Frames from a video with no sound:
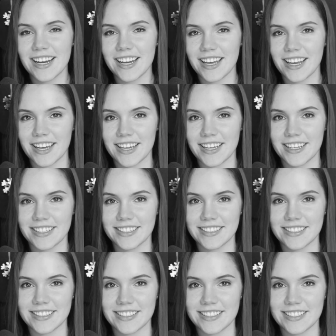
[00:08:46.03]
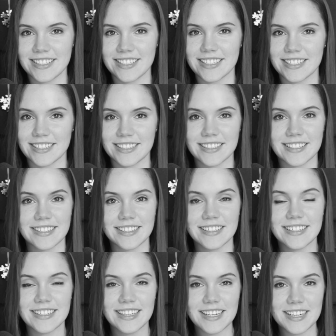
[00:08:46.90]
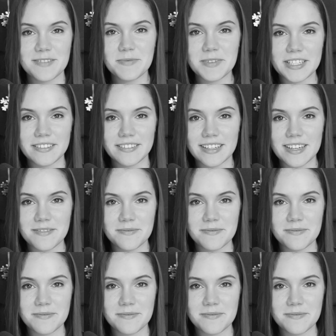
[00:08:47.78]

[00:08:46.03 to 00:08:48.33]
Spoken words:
And, I mean,